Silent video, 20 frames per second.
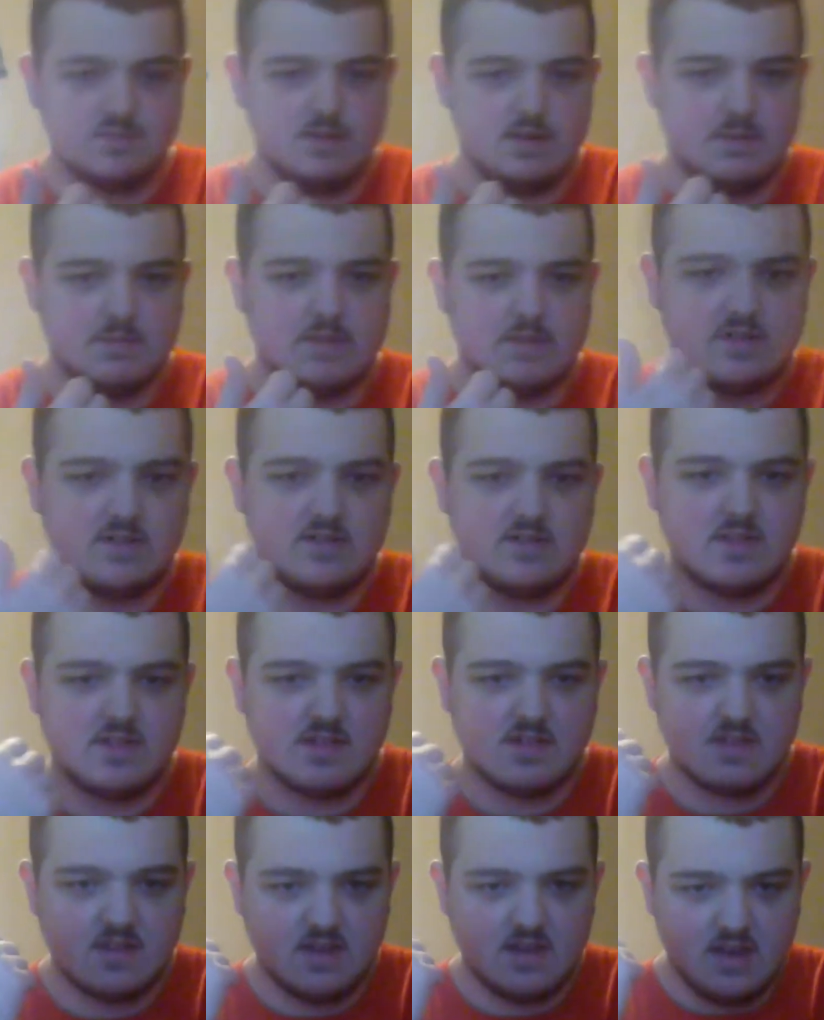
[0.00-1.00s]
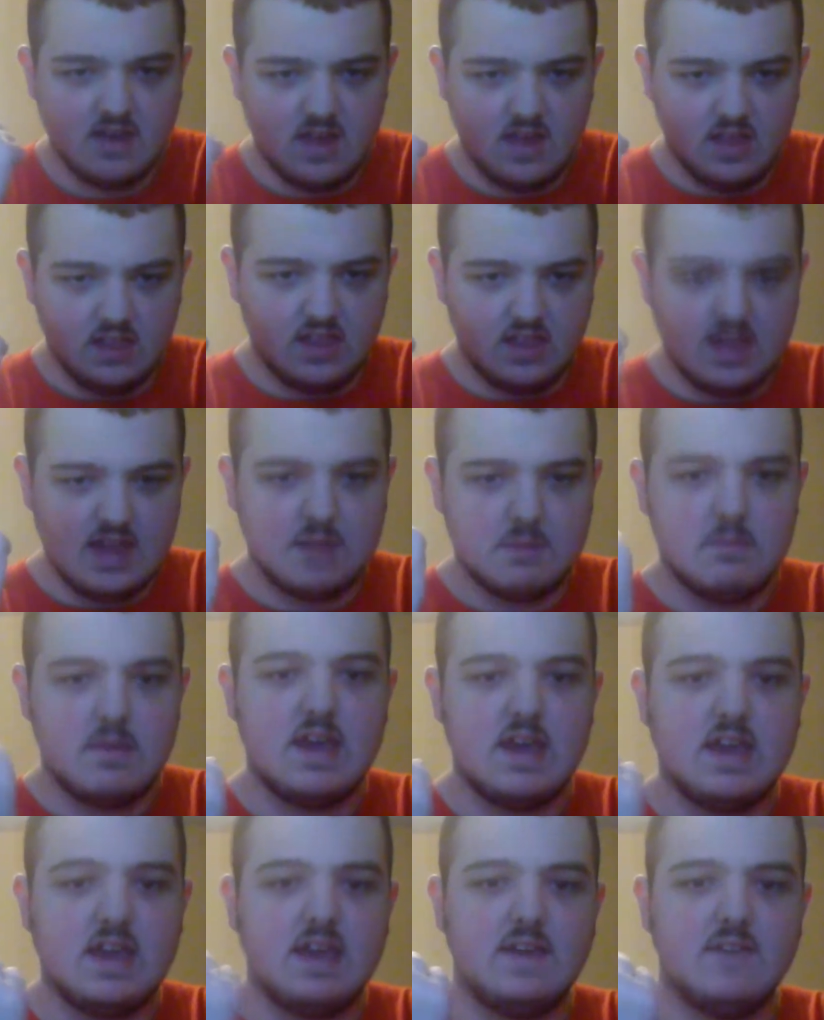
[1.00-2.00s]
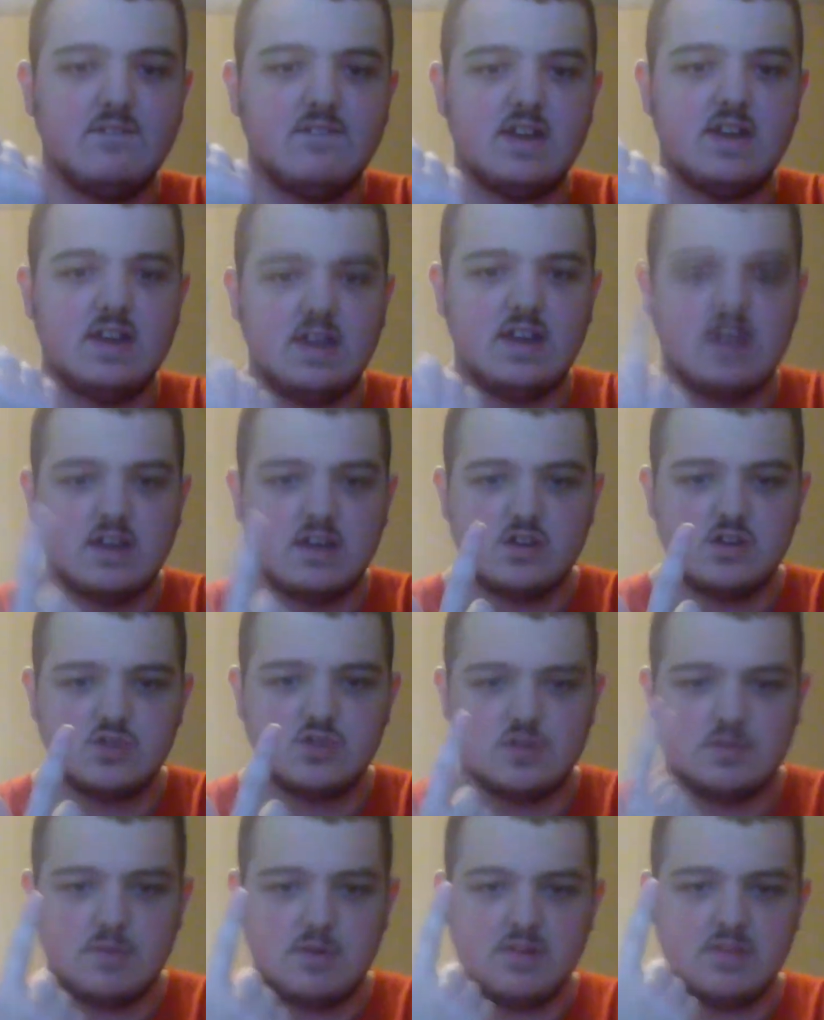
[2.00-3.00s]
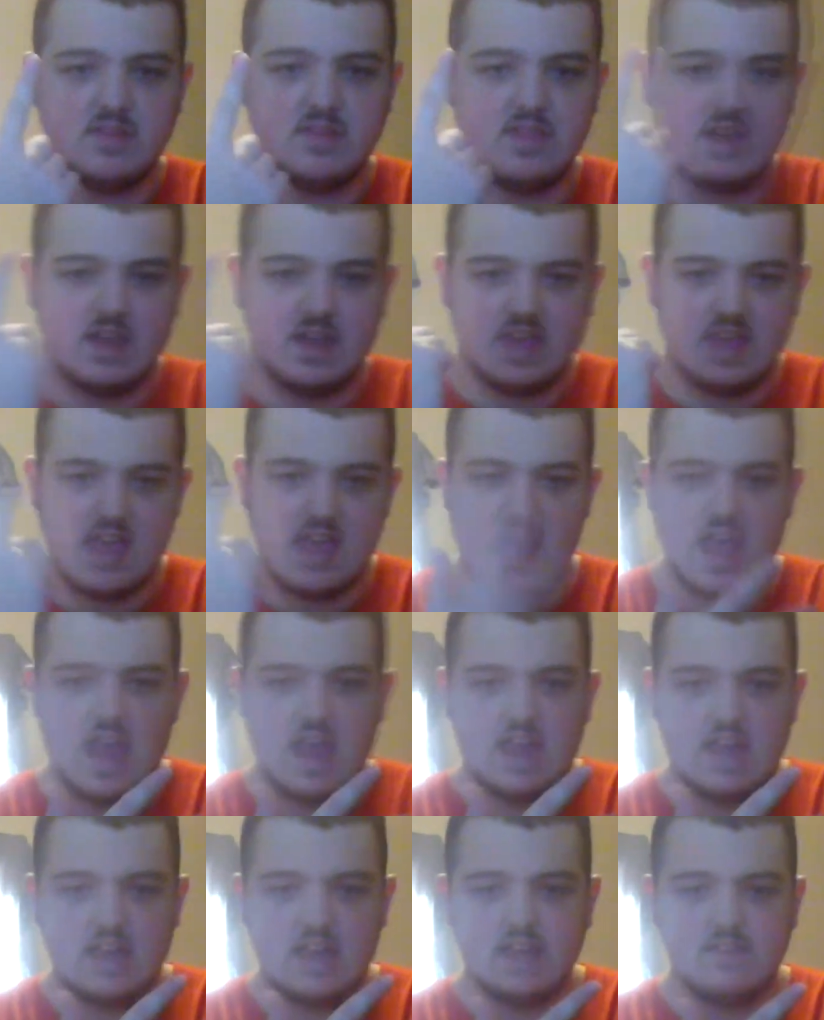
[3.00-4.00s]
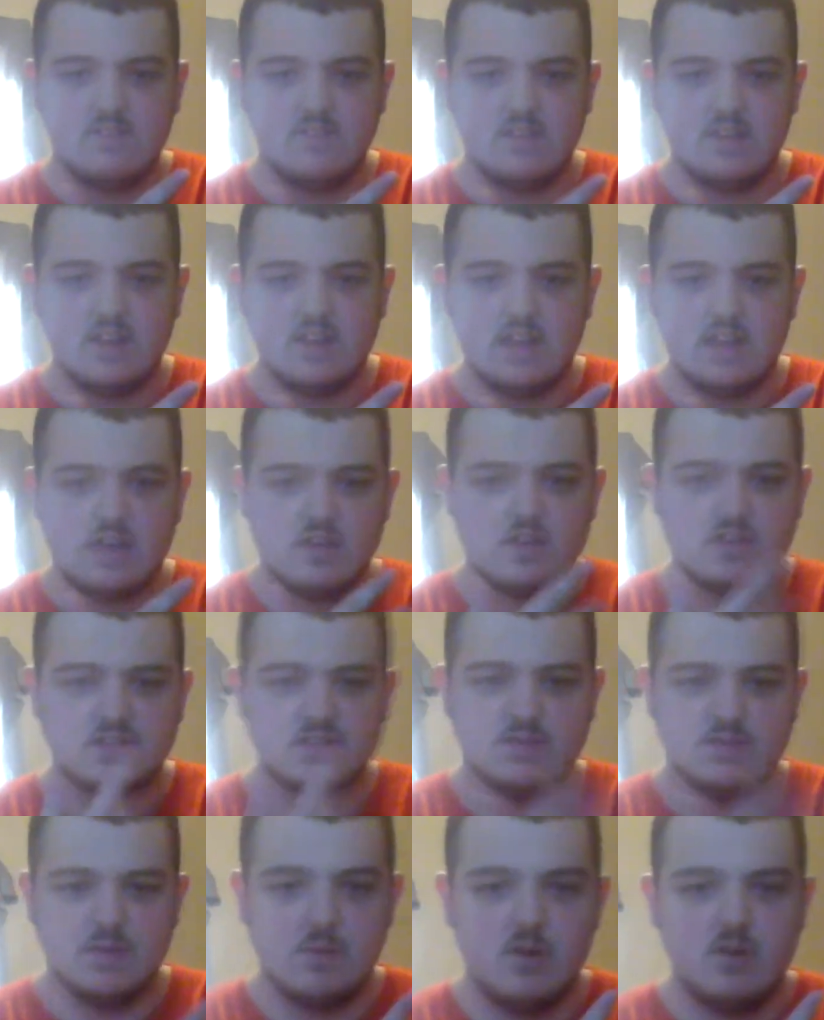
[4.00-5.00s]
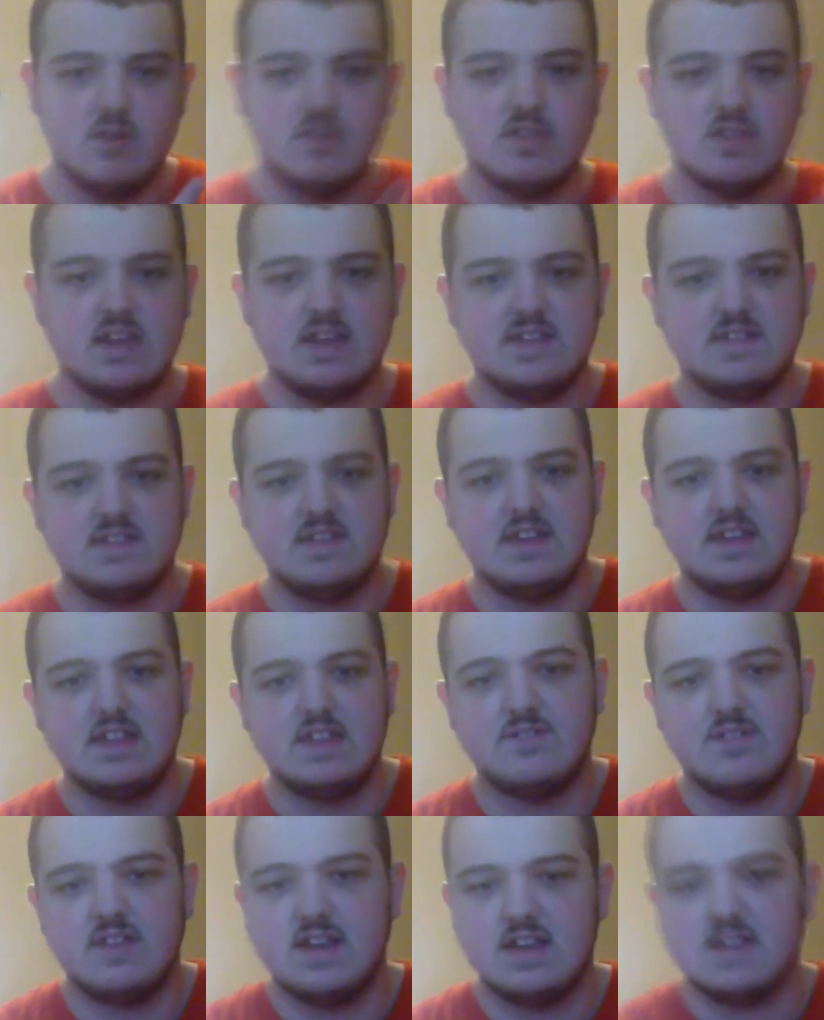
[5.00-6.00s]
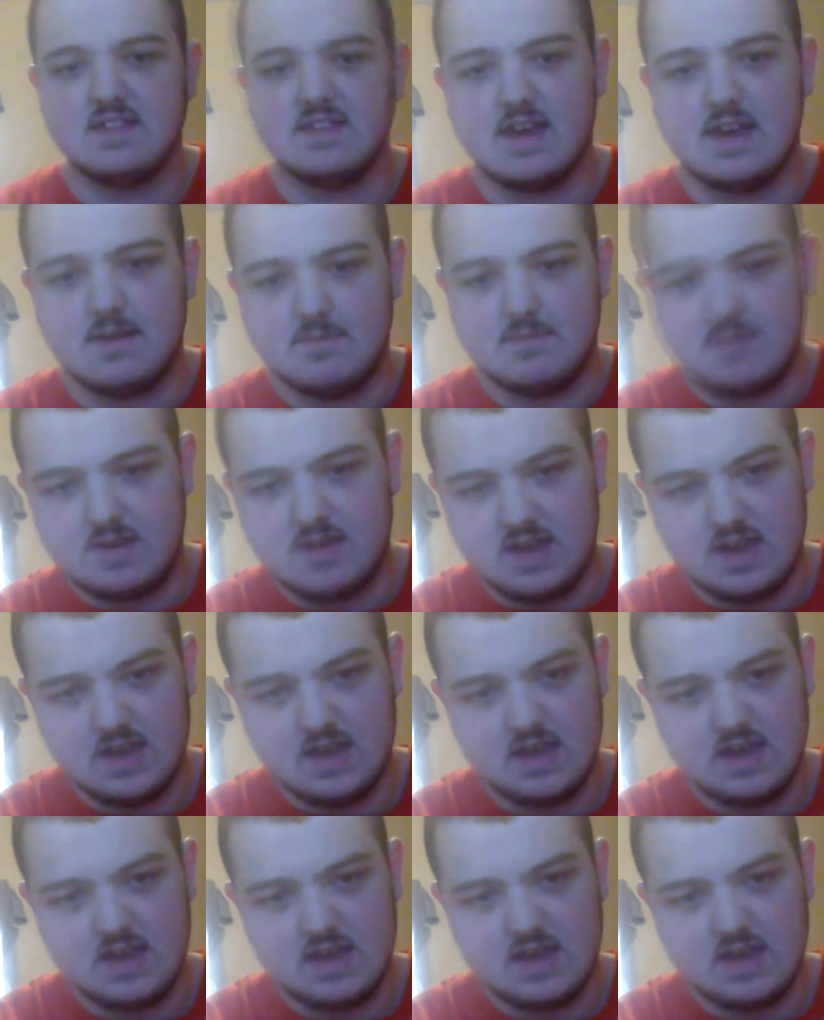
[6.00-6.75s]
We both like making videos. We both like editing videos. And we both like seeing the fans happy.